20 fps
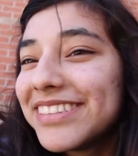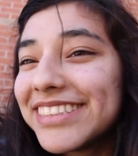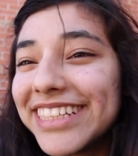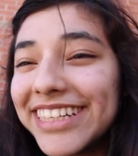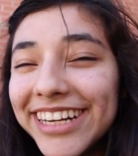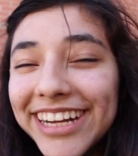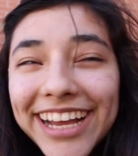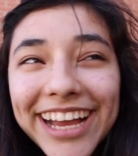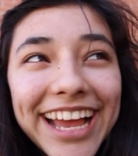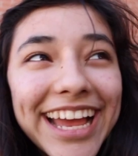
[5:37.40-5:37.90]
The
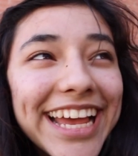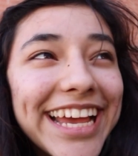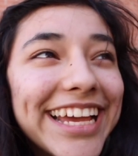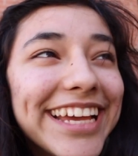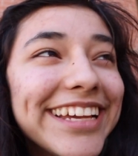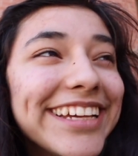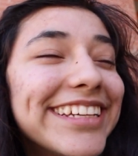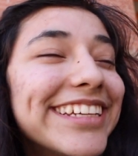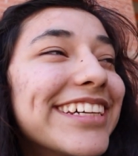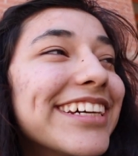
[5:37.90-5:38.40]

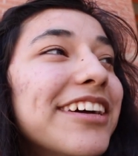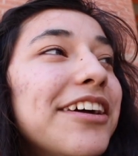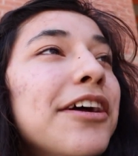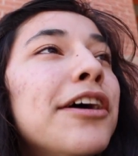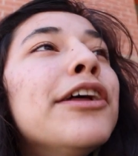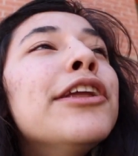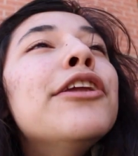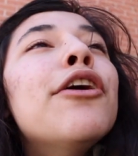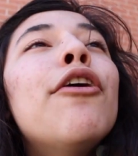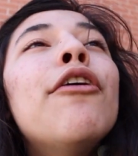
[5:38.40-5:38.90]
heck?
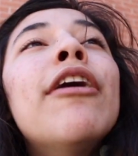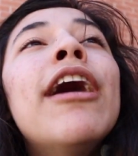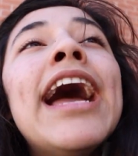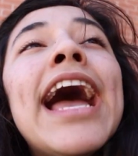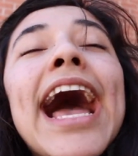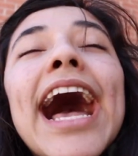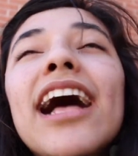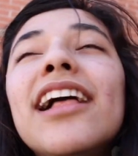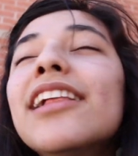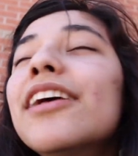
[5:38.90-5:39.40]
No,
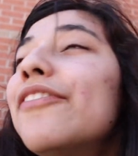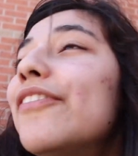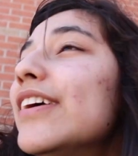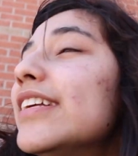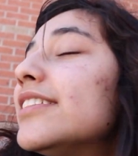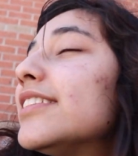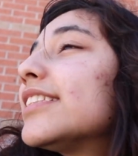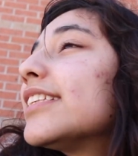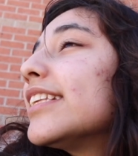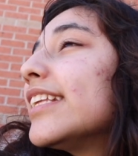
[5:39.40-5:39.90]

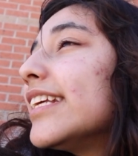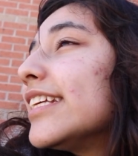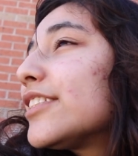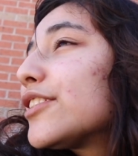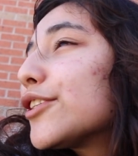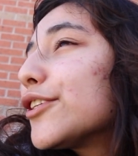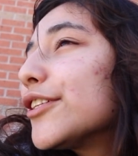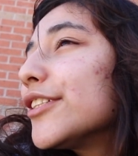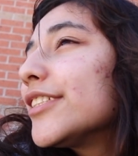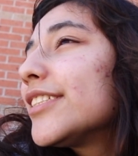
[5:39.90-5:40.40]
elephants,
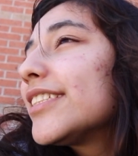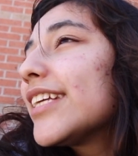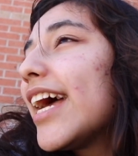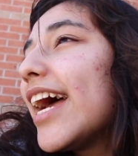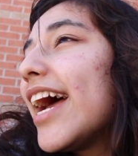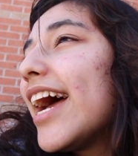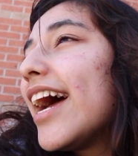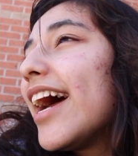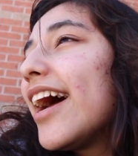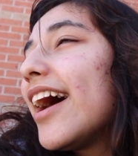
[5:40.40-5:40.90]
lizards,
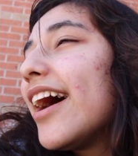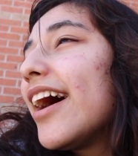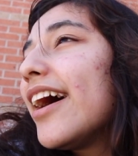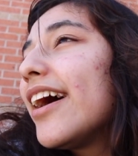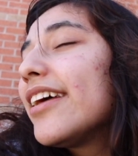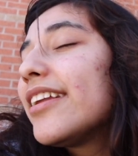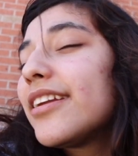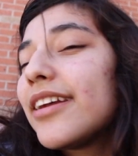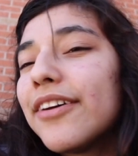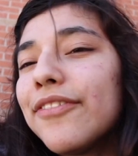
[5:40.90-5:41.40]

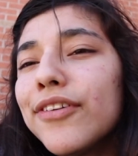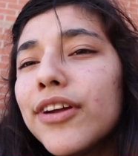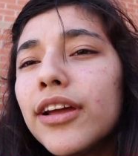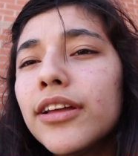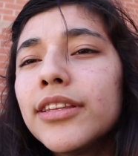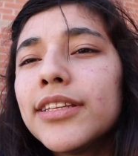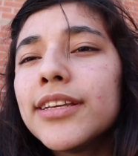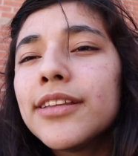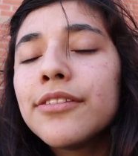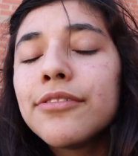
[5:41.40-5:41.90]
and I
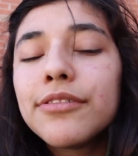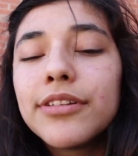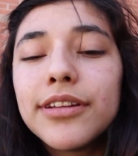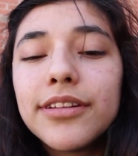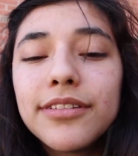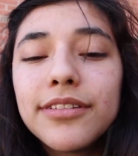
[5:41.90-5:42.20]
forgot the other one.